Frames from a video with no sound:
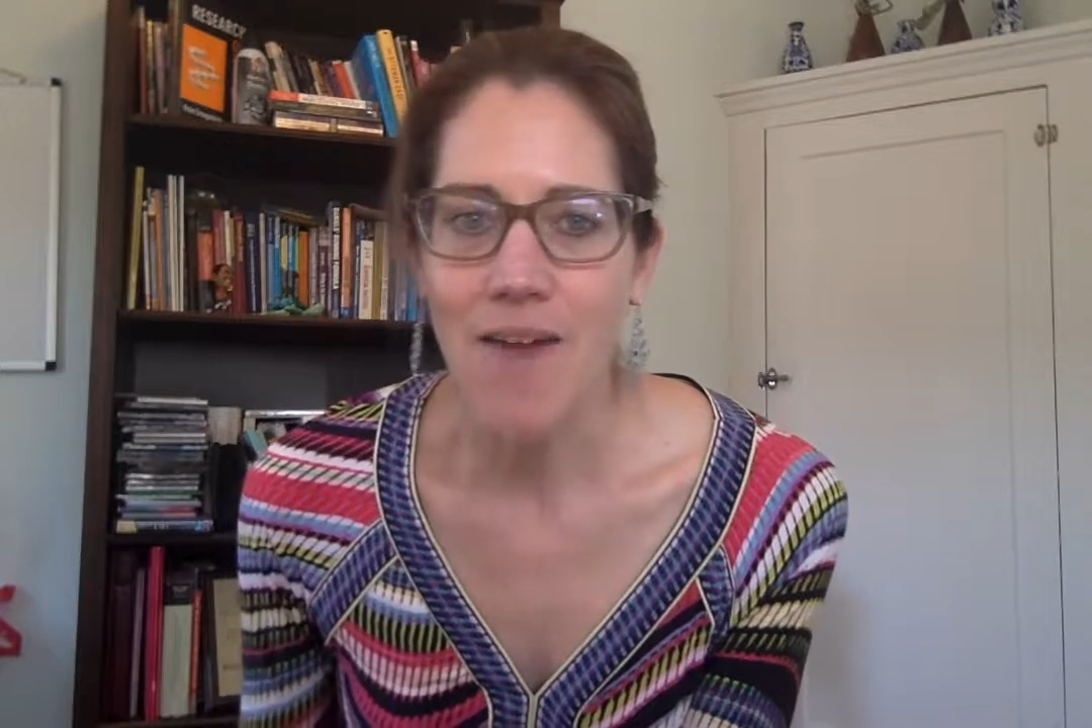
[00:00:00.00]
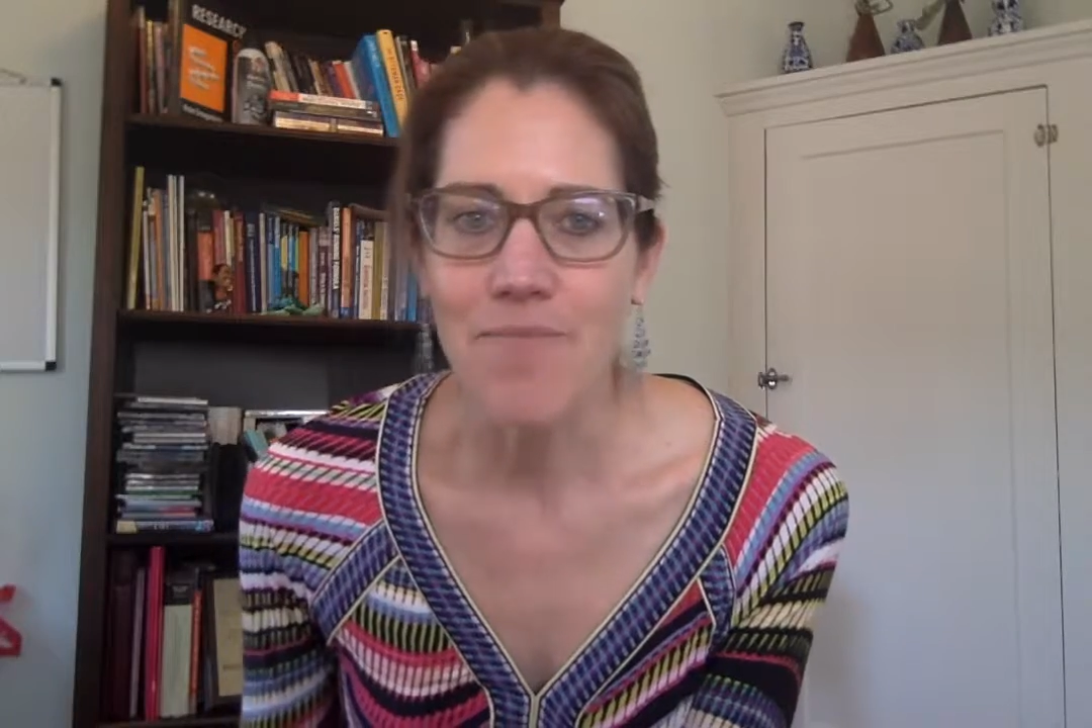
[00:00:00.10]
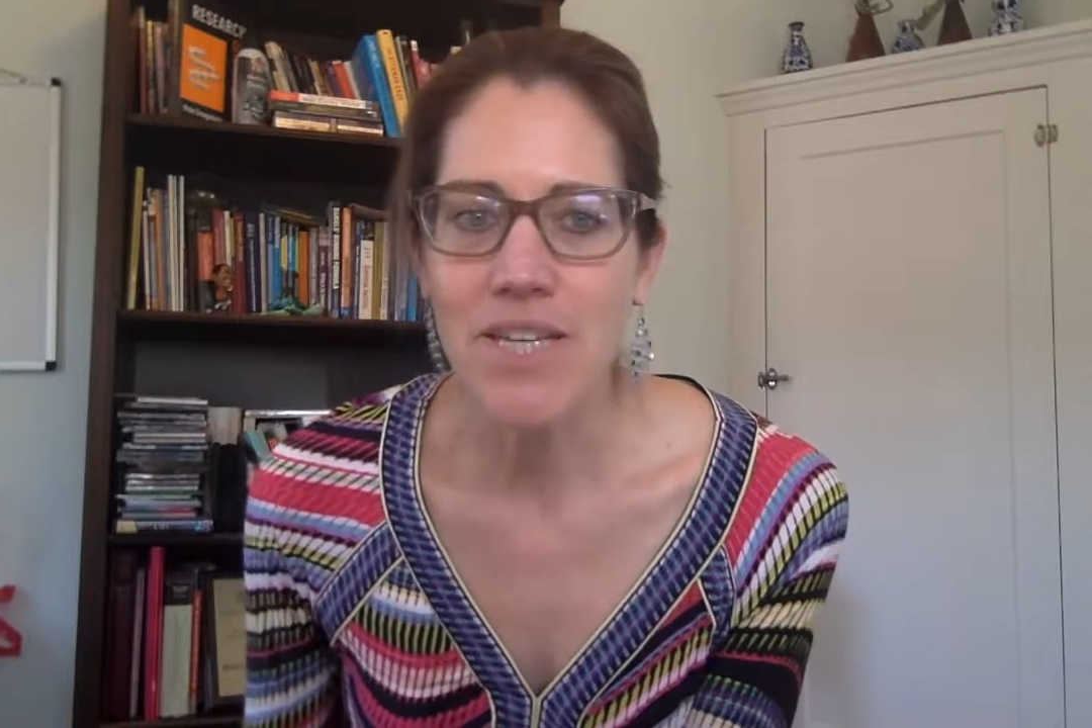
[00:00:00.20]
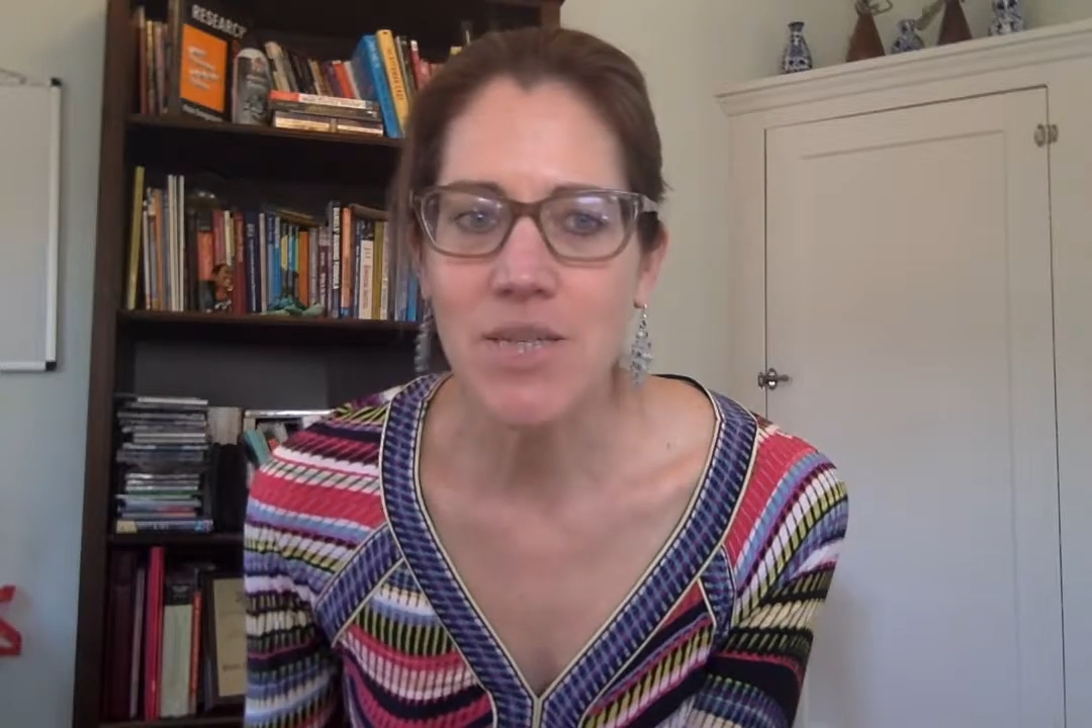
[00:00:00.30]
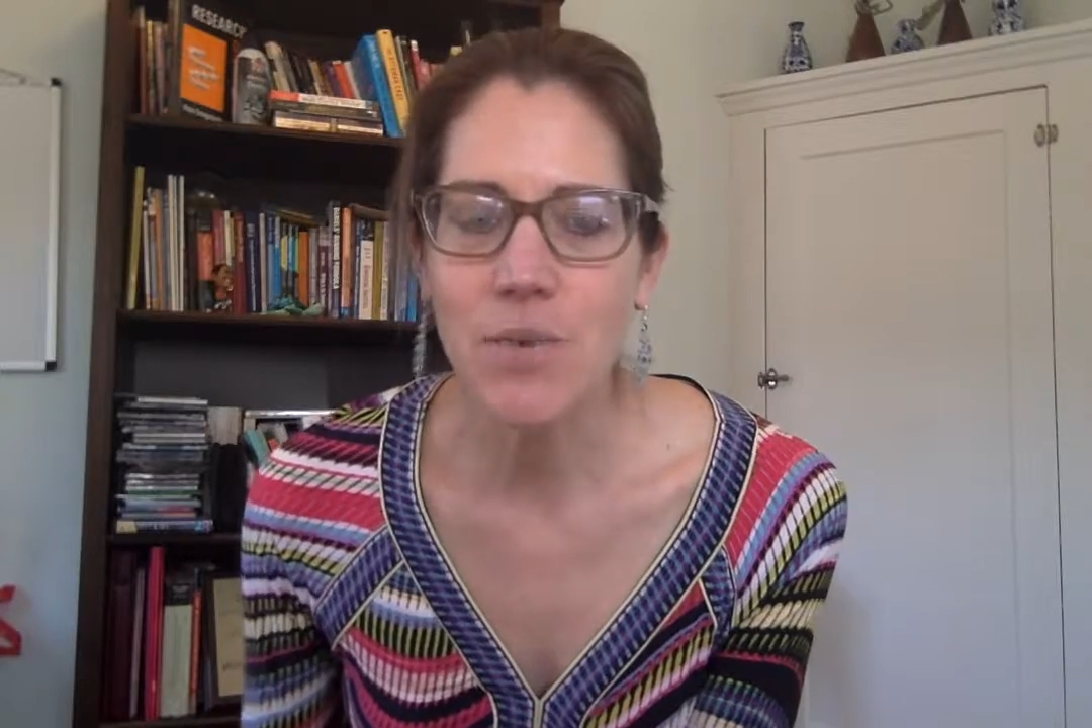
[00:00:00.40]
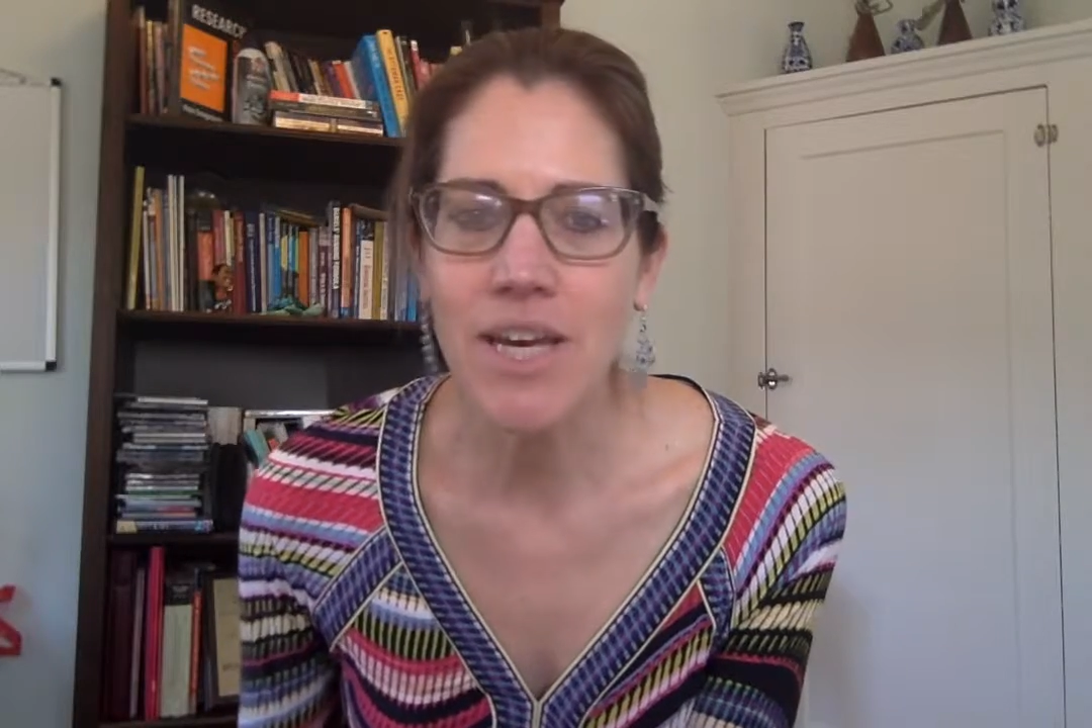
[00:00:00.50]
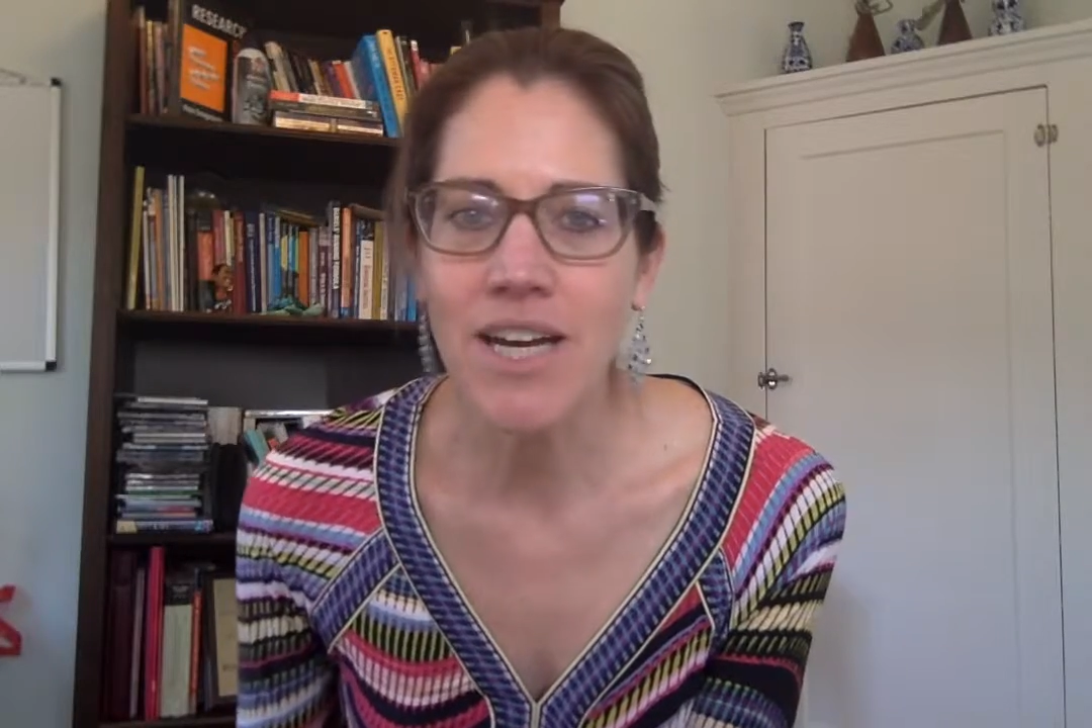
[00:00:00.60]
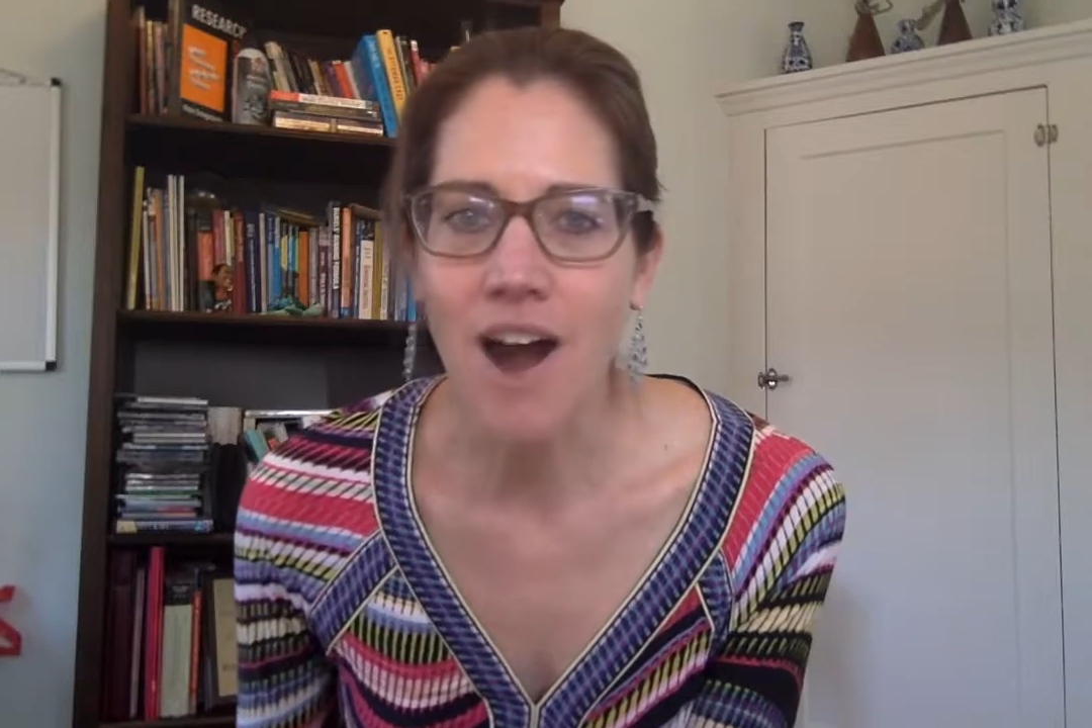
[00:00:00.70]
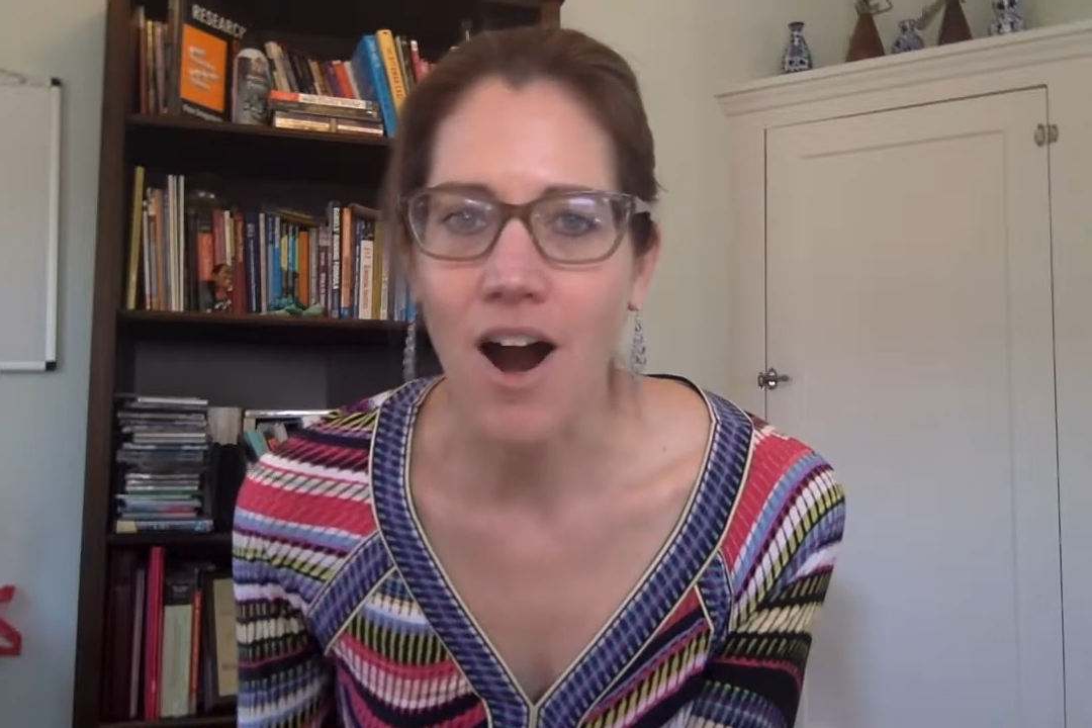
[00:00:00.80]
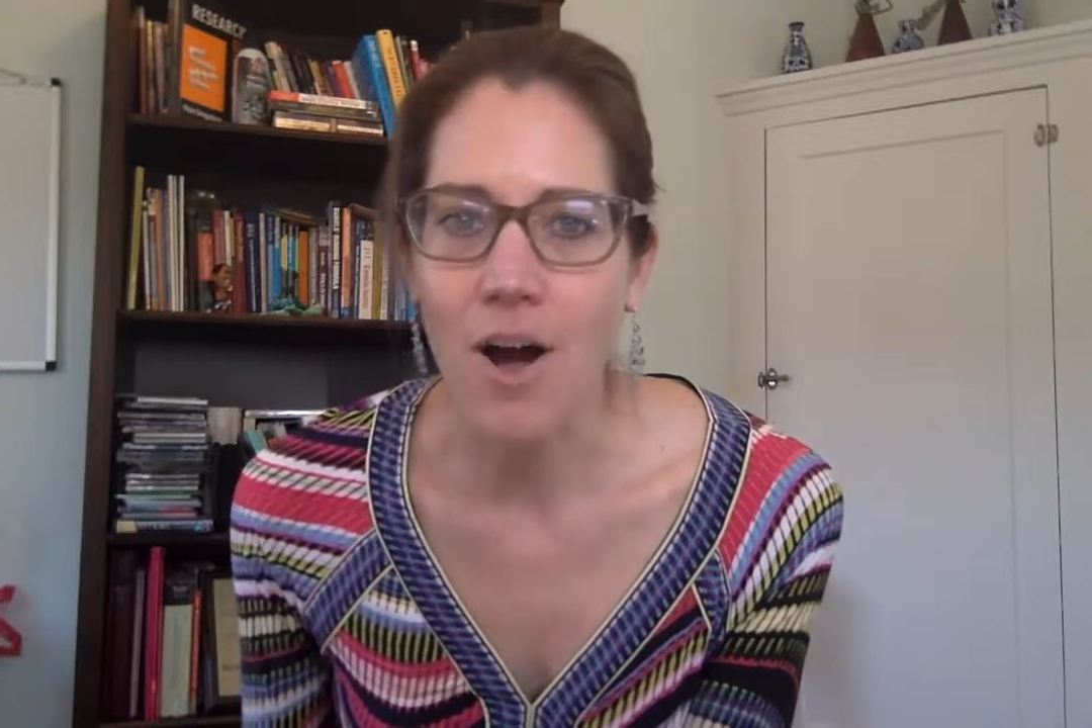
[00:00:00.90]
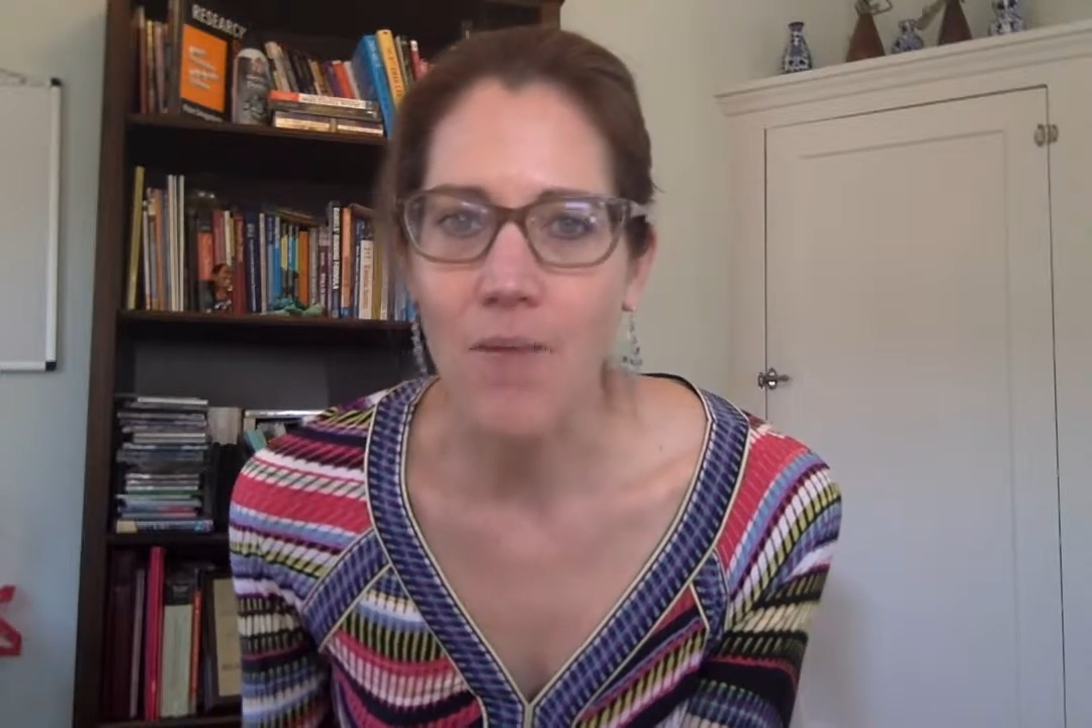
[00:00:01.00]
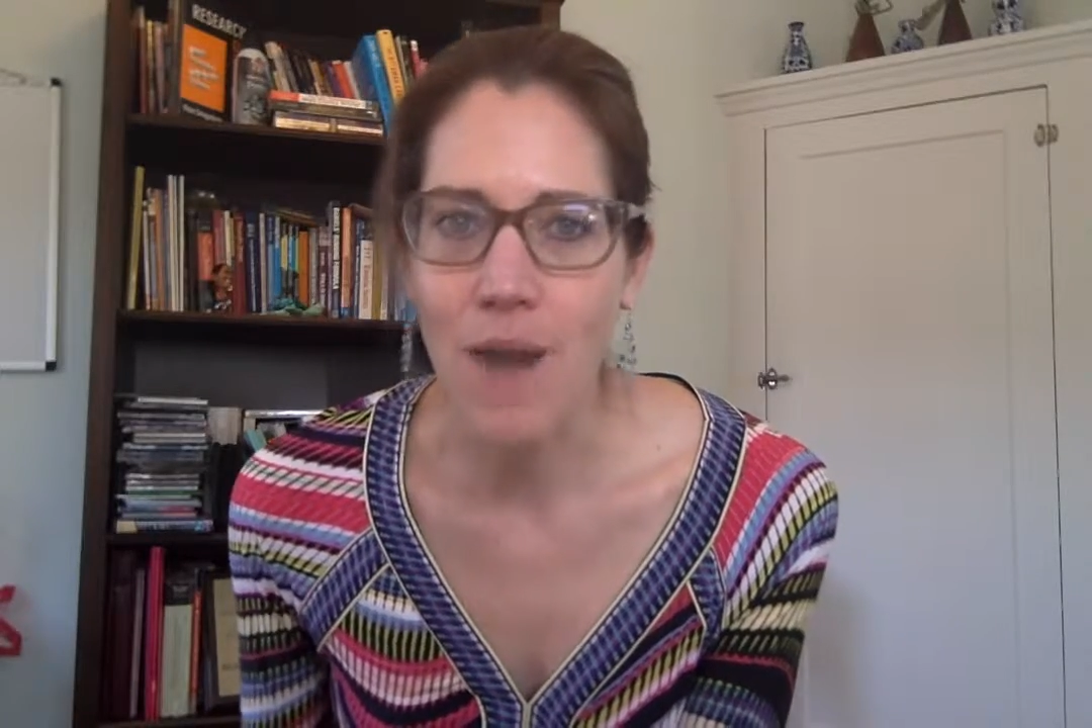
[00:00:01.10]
This week, our